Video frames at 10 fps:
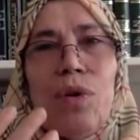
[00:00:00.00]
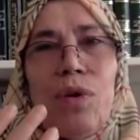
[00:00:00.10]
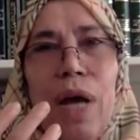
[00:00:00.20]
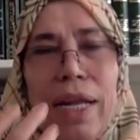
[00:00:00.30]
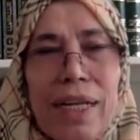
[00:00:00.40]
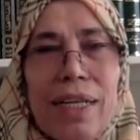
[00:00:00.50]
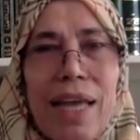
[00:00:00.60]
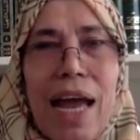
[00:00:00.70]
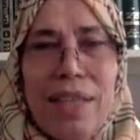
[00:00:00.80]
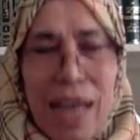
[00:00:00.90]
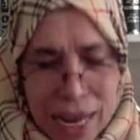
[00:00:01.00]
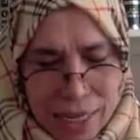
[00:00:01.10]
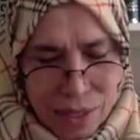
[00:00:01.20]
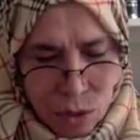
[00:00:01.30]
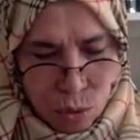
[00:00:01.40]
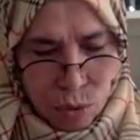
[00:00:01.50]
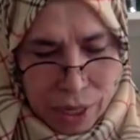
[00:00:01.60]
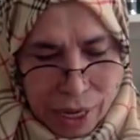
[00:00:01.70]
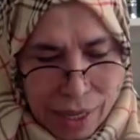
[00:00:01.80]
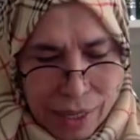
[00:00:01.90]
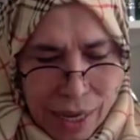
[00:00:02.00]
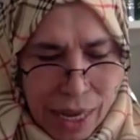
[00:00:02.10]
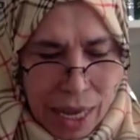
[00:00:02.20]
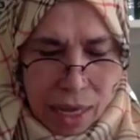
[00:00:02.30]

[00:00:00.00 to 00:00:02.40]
uh, understand it and to learn it.